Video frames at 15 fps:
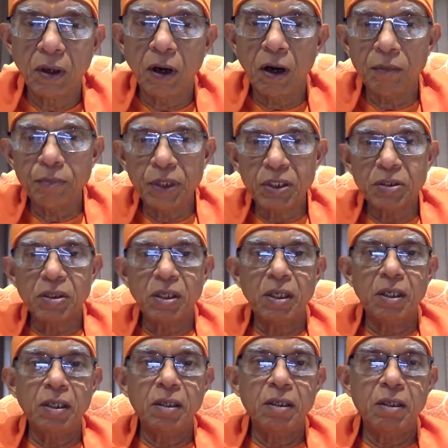
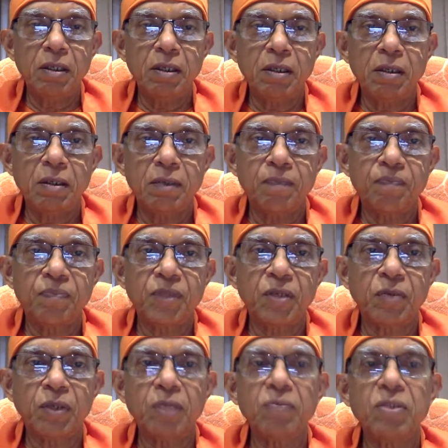Obviously, the
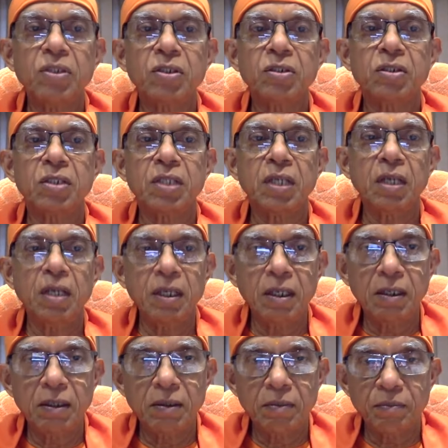one which is
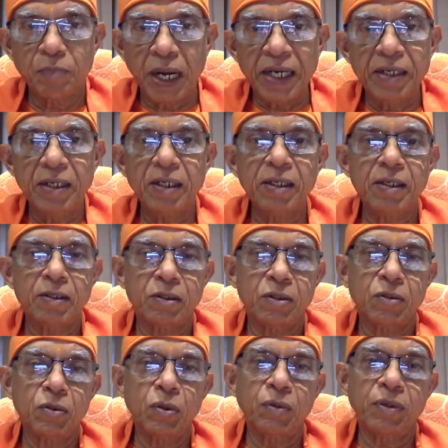really binding
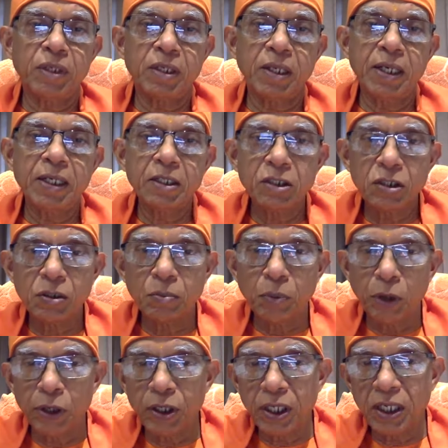us, our greatest
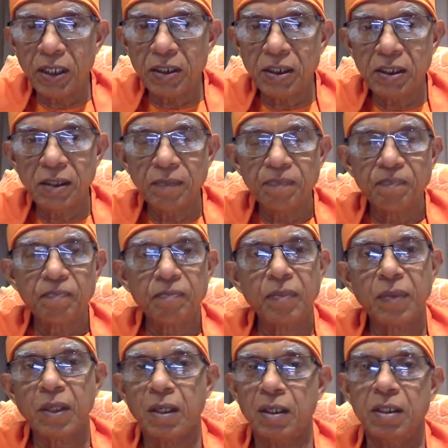bondage
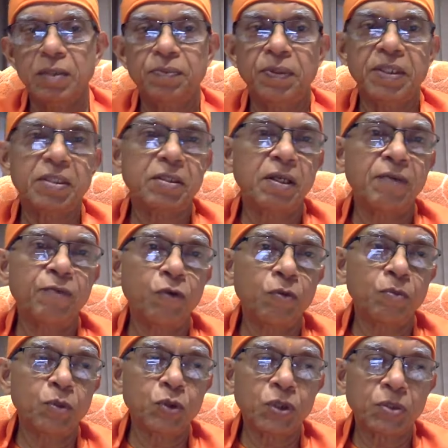is first and
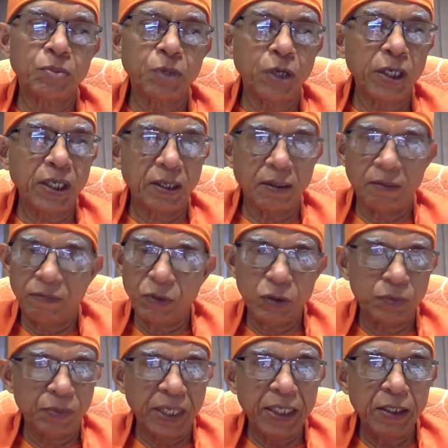foremost body,
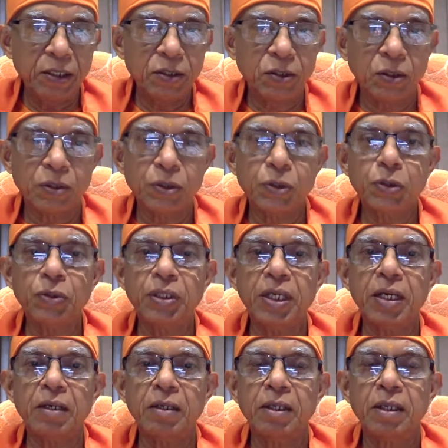because mind is also
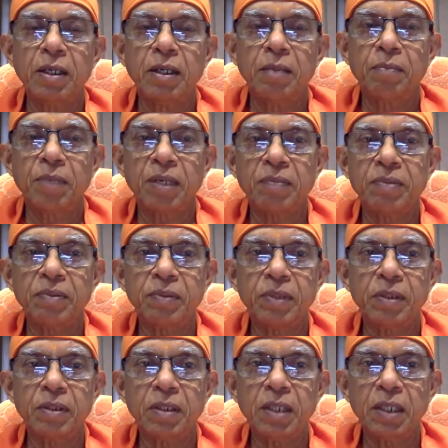there. Perhaps
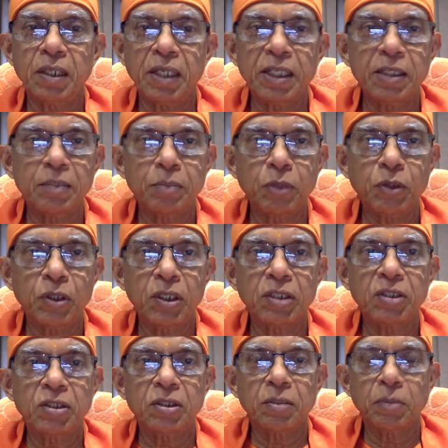even a greater bondage
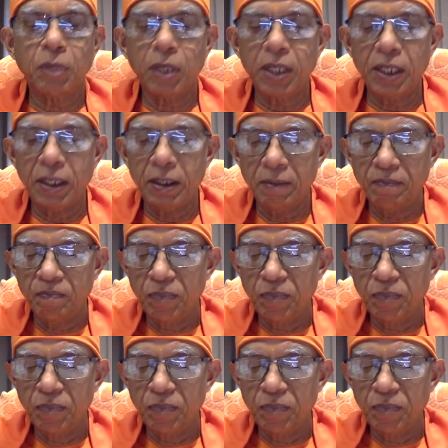is the body.